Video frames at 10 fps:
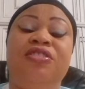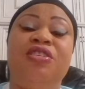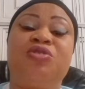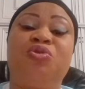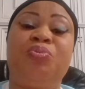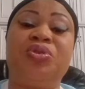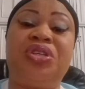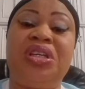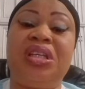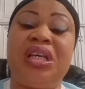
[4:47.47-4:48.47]

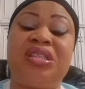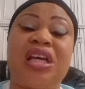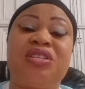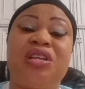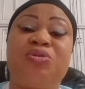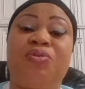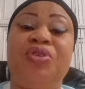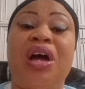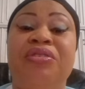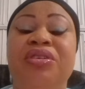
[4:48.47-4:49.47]
distributing a sachet of
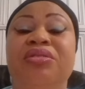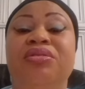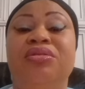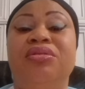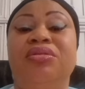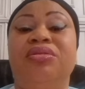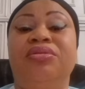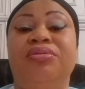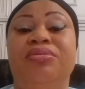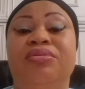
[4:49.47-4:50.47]
Gary
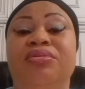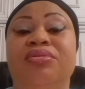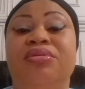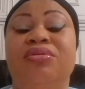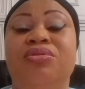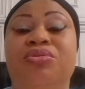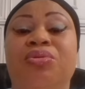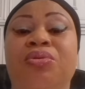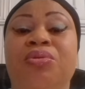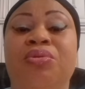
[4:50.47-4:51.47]

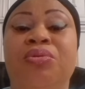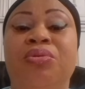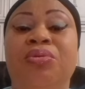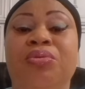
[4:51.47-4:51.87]
to